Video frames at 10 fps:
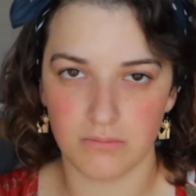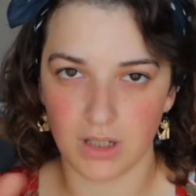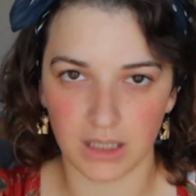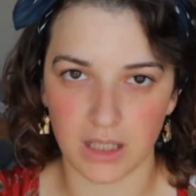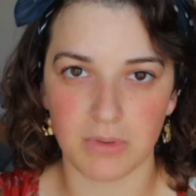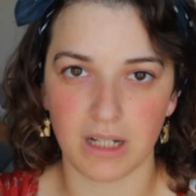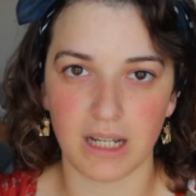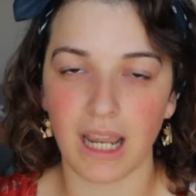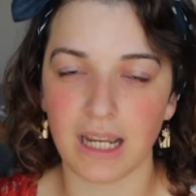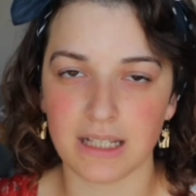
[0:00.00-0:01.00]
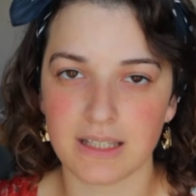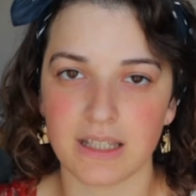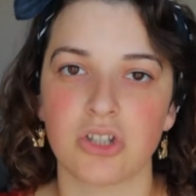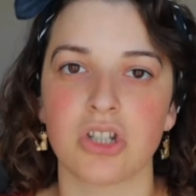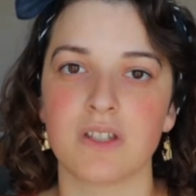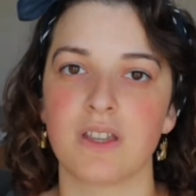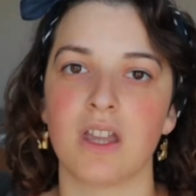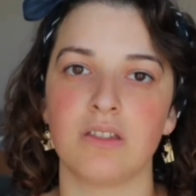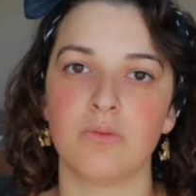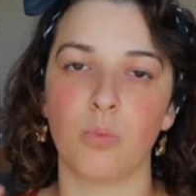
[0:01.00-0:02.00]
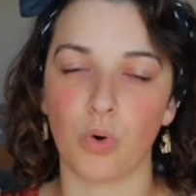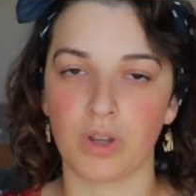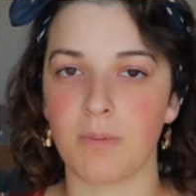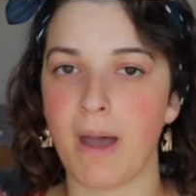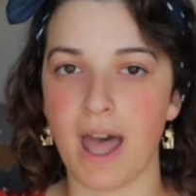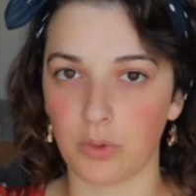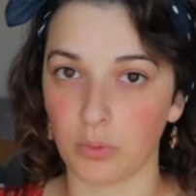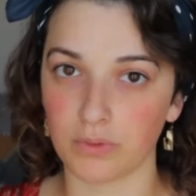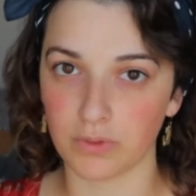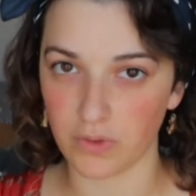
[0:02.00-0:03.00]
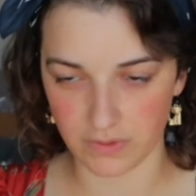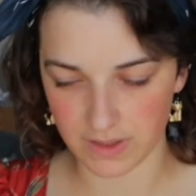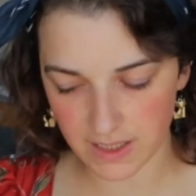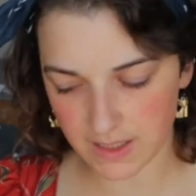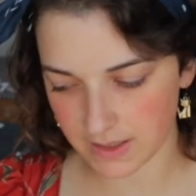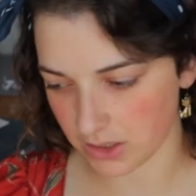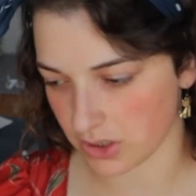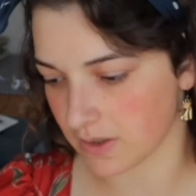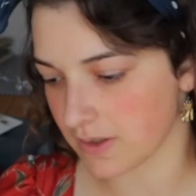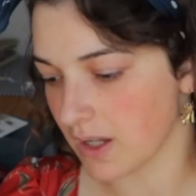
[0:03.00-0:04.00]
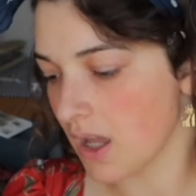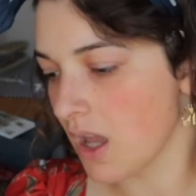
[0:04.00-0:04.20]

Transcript: eliminate 8 stitches and work the pattern over 56 stitches.